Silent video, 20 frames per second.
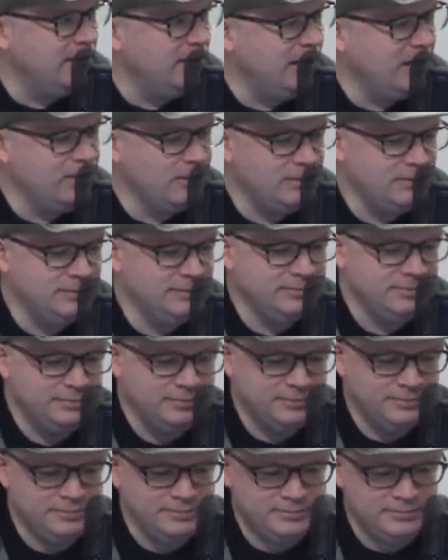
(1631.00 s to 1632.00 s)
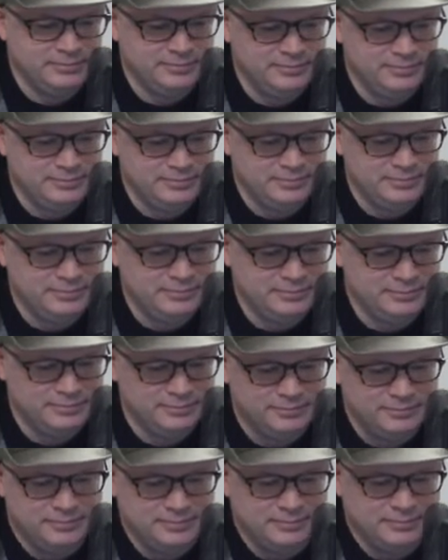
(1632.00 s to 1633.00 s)

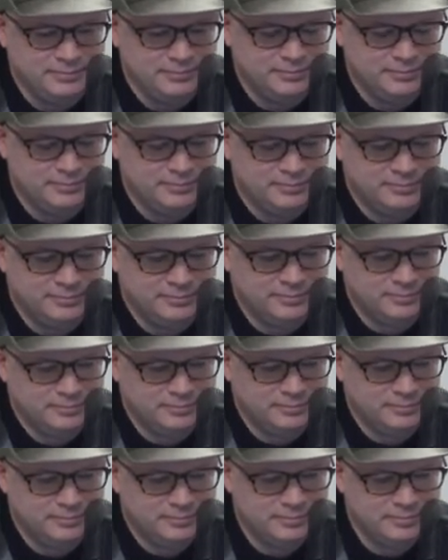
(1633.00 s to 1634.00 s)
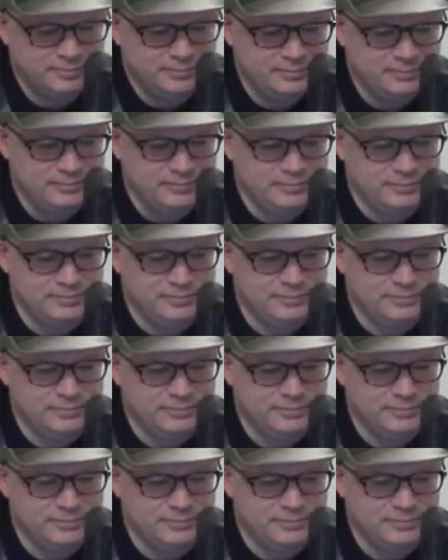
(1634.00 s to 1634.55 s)
No words are spoken by the person on screen.